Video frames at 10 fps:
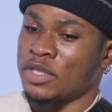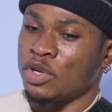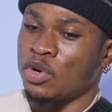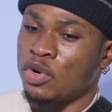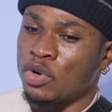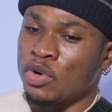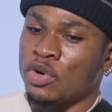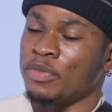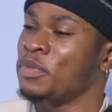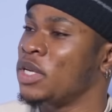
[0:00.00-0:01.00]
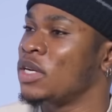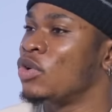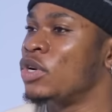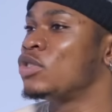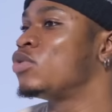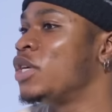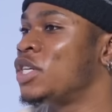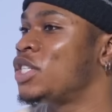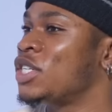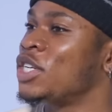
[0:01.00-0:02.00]
the whole me going to a
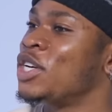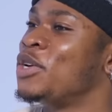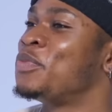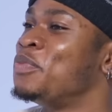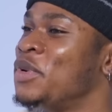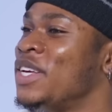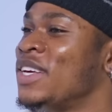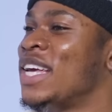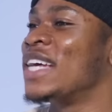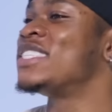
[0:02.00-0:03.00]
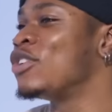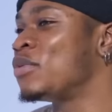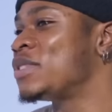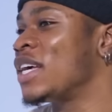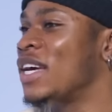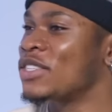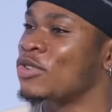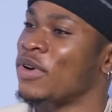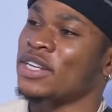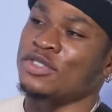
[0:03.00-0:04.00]
ship, me getting upset
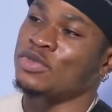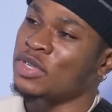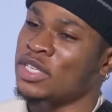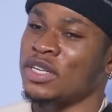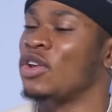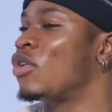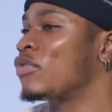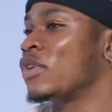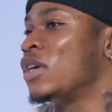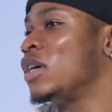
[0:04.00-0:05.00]
over the twin, is a lot of